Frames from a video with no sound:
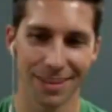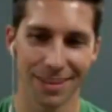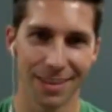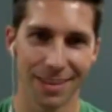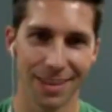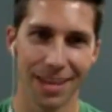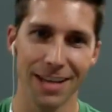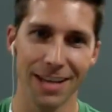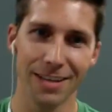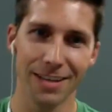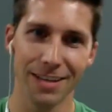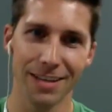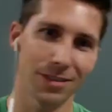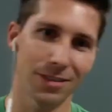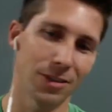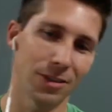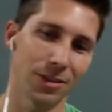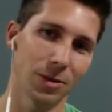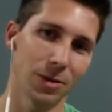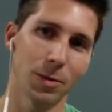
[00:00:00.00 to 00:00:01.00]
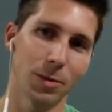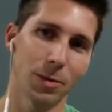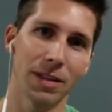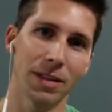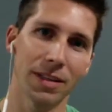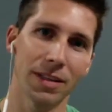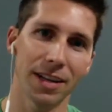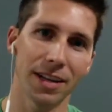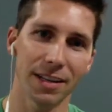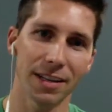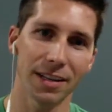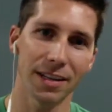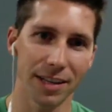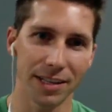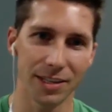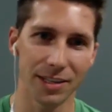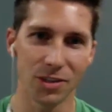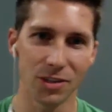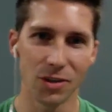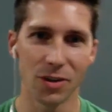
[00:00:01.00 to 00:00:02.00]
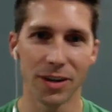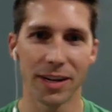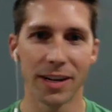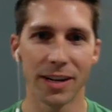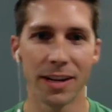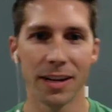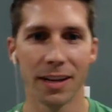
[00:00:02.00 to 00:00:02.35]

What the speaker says: Thanks. I'm doing well tonight. Glad to join.